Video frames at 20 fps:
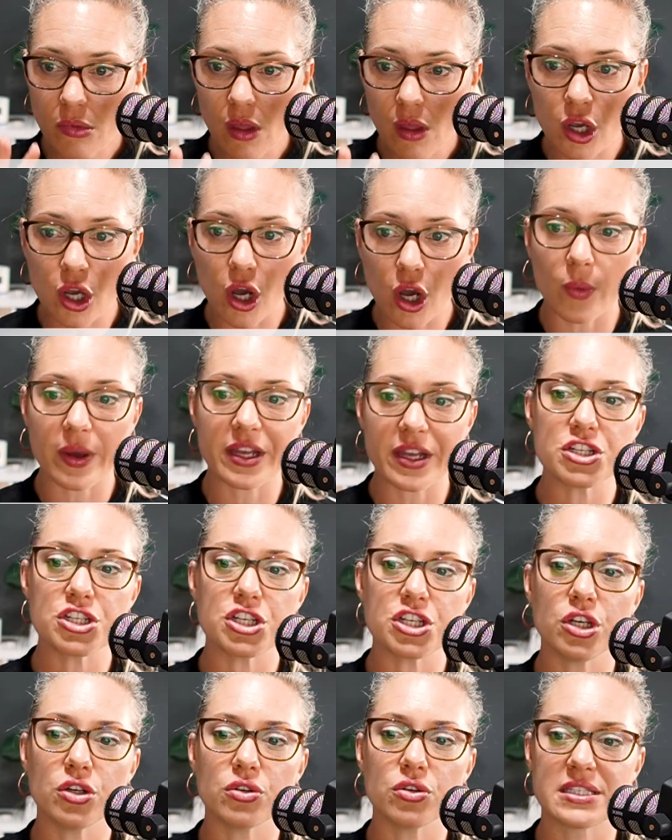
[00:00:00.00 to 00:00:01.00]
go into
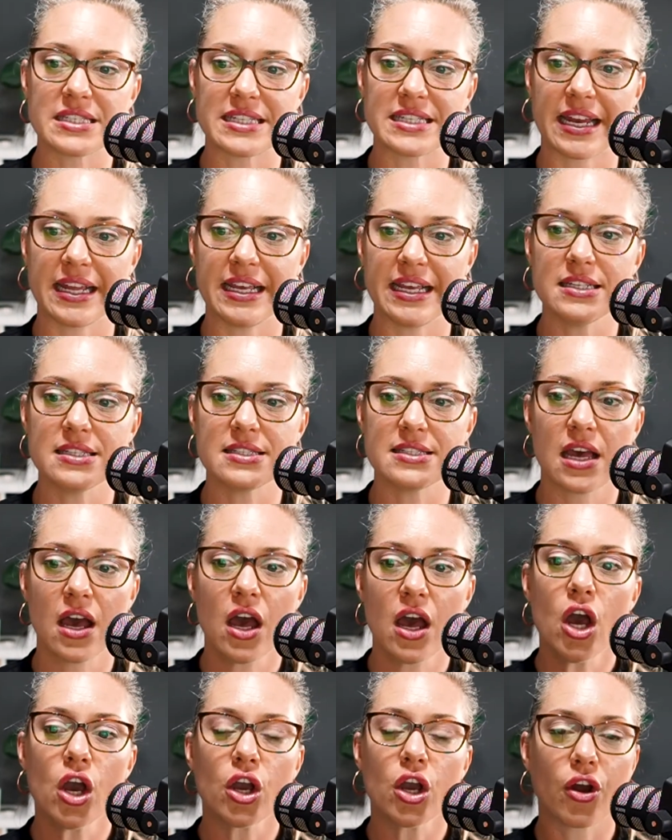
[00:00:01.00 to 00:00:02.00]
your settings,
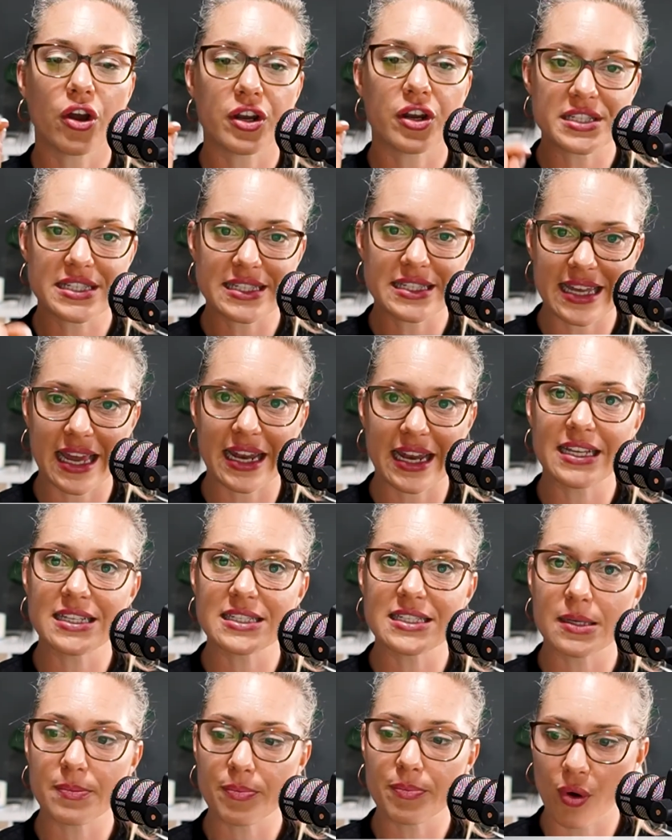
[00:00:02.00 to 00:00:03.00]
go to settings
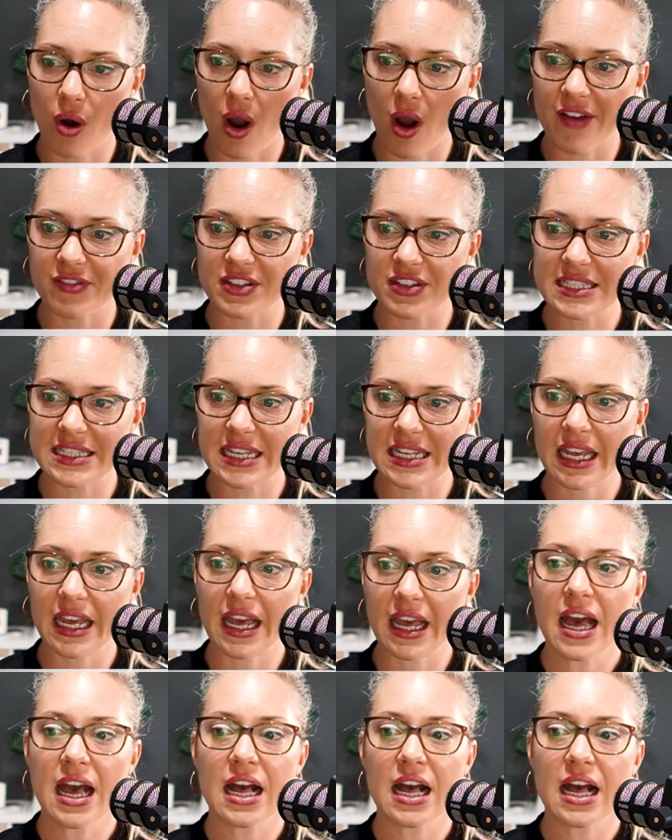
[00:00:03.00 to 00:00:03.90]
and privacy,